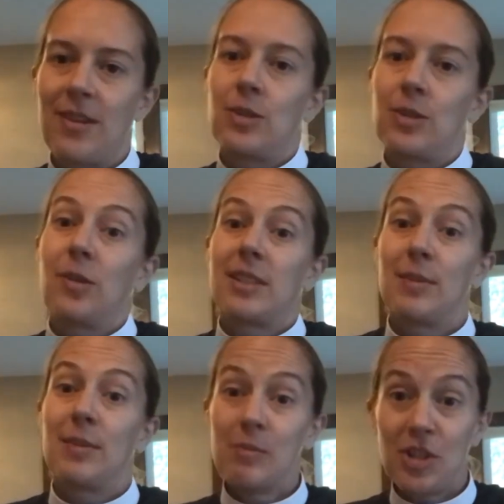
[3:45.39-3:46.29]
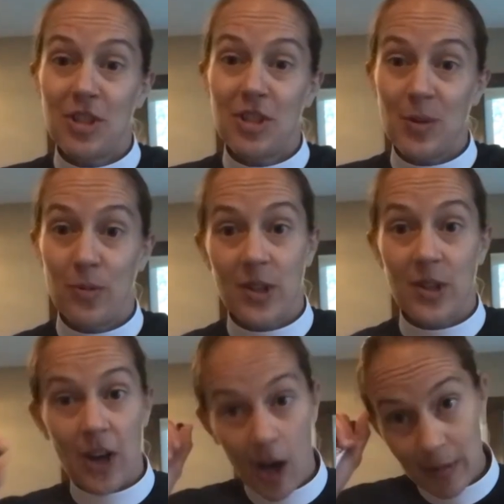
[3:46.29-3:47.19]
So some images that are pretty
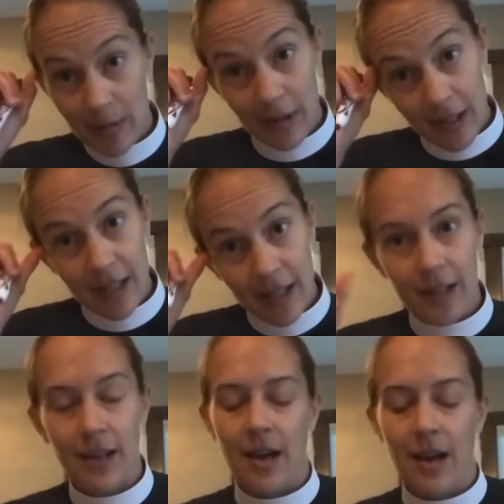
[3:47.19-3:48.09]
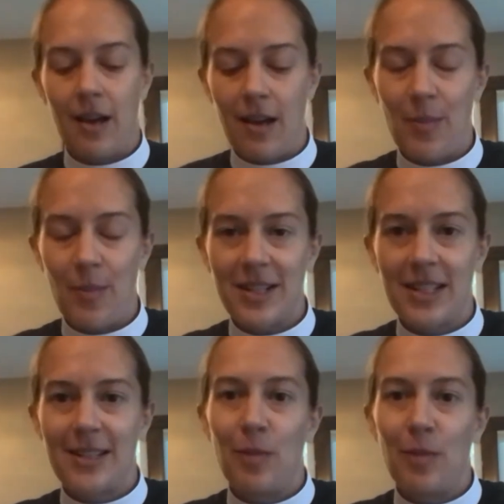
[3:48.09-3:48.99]
common in
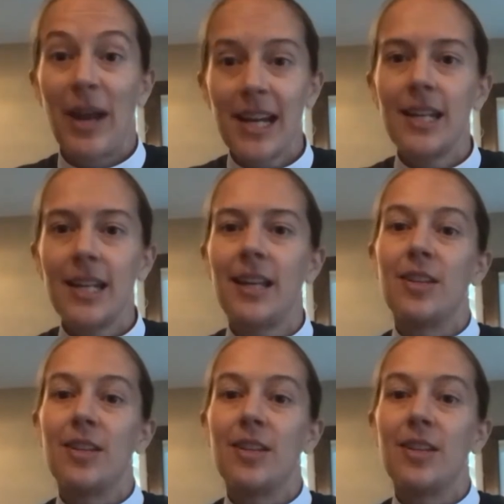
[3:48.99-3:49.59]
Amate style painting